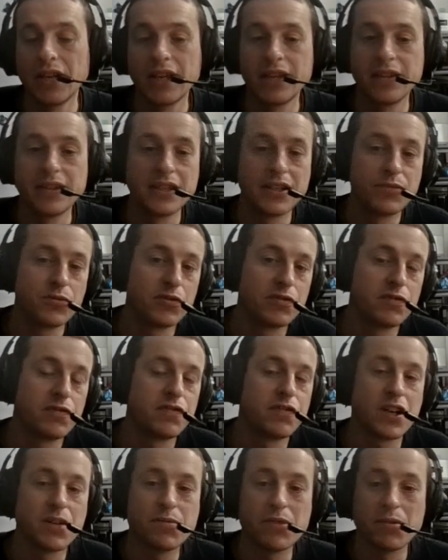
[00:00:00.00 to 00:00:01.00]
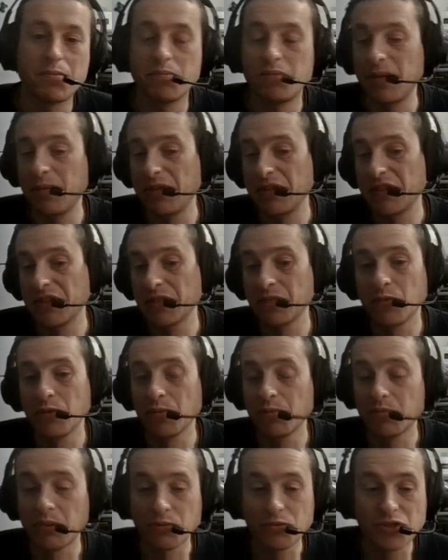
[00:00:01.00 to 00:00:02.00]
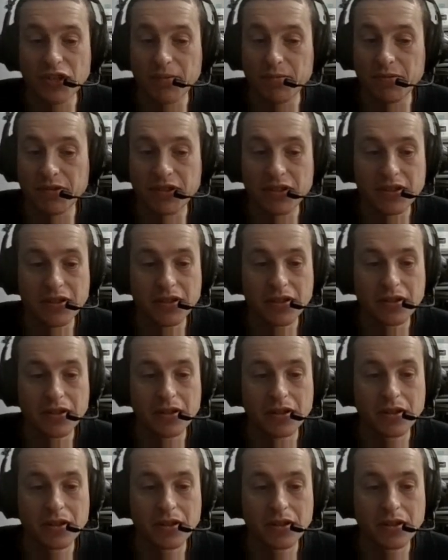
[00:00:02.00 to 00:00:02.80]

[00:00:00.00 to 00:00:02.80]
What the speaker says: and then we'll farm up maybe some more bone chips.